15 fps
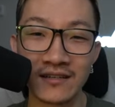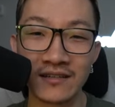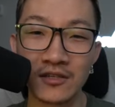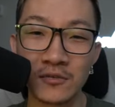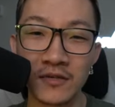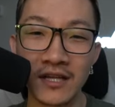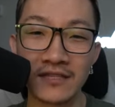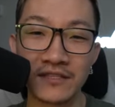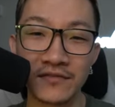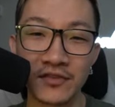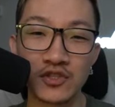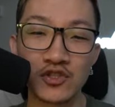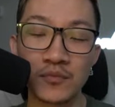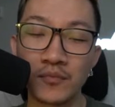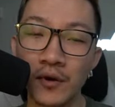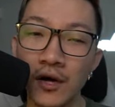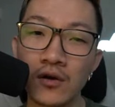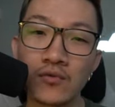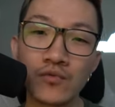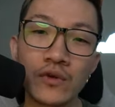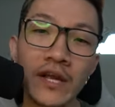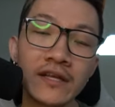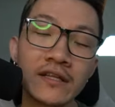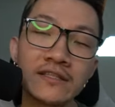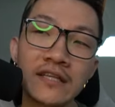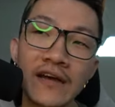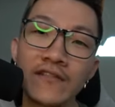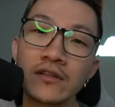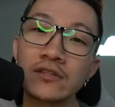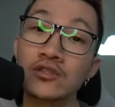A little bit less efficient, but we at least
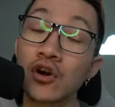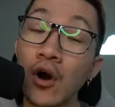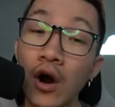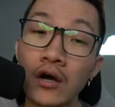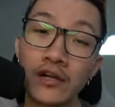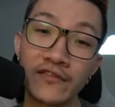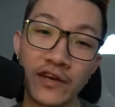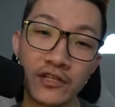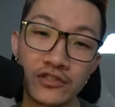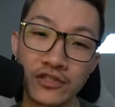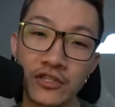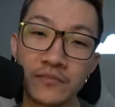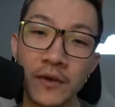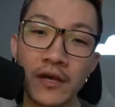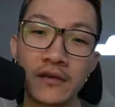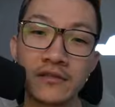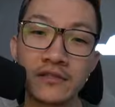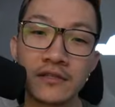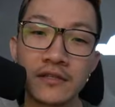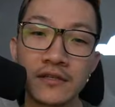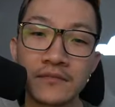have a ton of energy banked.